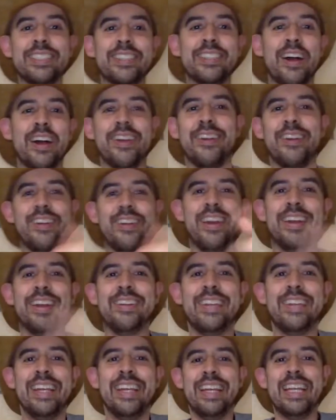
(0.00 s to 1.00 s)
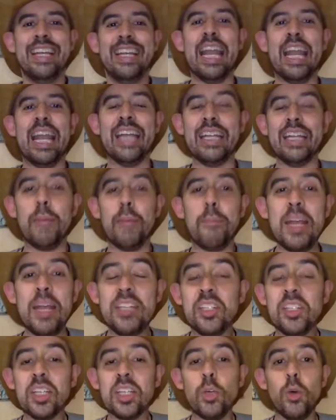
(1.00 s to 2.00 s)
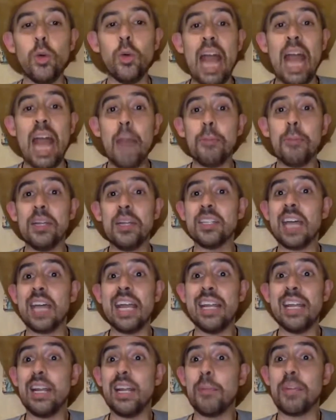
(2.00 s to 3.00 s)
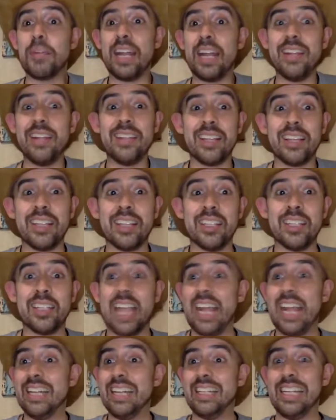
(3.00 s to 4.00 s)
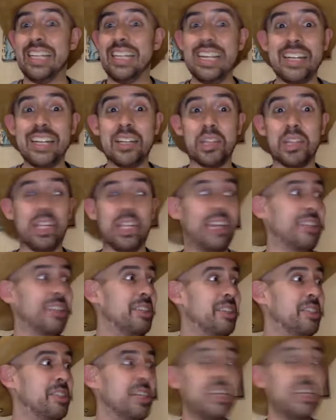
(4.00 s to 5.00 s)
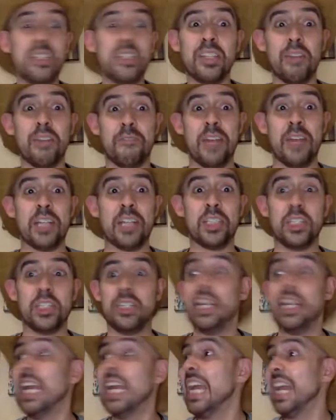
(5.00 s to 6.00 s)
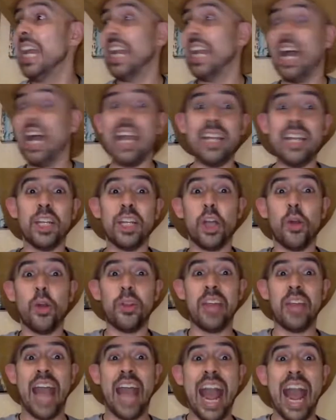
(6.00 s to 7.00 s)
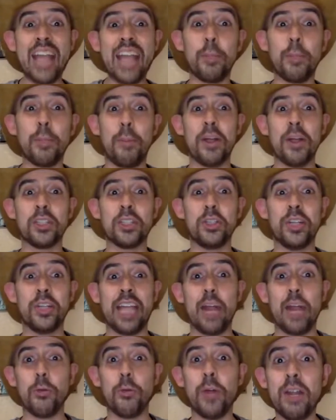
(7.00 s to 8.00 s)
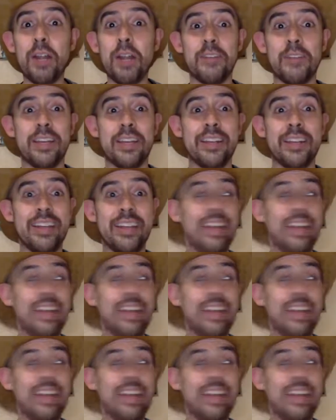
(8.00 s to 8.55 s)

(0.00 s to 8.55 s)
nodding her head. And then basically what happened is I ended up getting like this candida thing, this yeast infection, and I had to go to the acupuncture to get rid of it